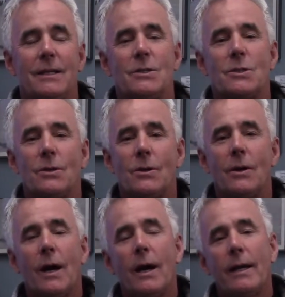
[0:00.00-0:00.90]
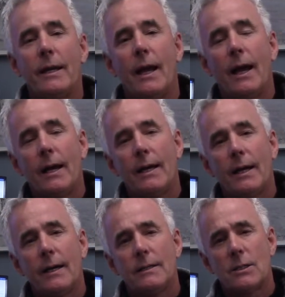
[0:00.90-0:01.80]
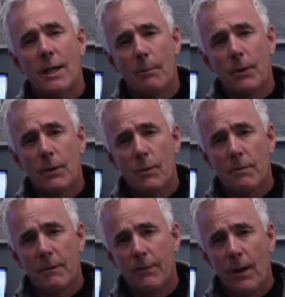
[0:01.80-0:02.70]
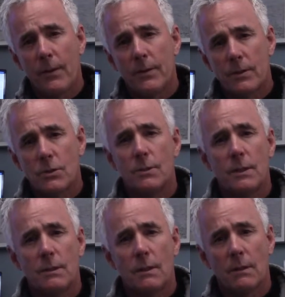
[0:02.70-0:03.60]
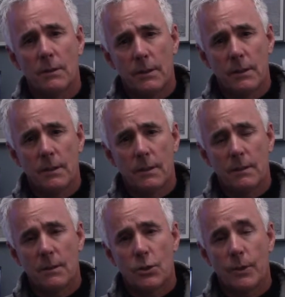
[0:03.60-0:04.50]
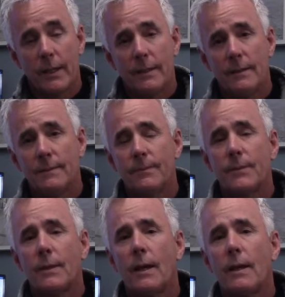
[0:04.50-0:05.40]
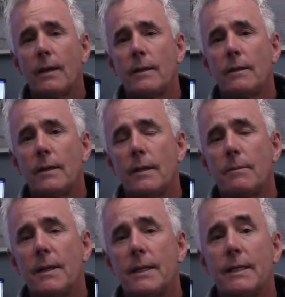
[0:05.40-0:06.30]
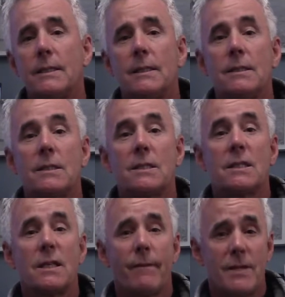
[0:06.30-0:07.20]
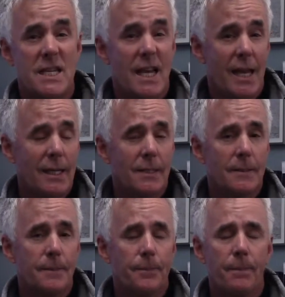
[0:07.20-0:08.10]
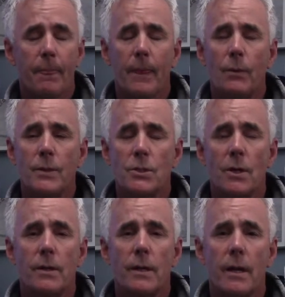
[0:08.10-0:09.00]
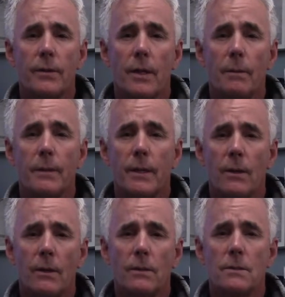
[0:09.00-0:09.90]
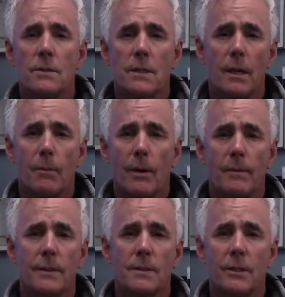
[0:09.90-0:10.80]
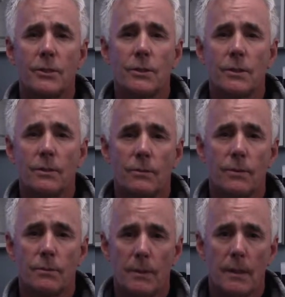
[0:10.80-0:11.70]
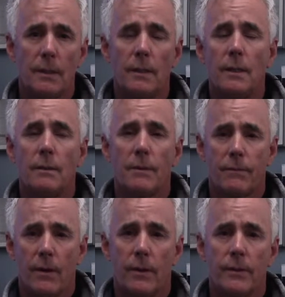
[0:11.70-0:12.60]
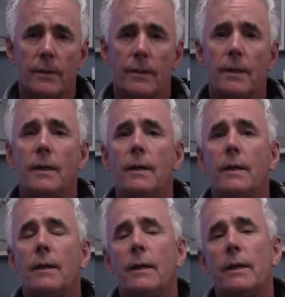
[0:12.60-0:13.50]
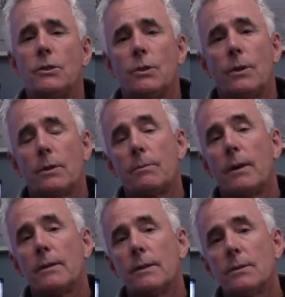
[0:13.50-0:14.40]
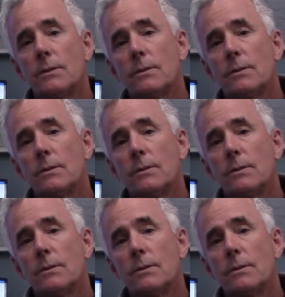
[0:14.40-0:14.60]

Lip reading: So I kept working with my father, learning the trade, and in about 1978, we started another company called Santa Barbara Insulation with me, my father, and 2 other partners.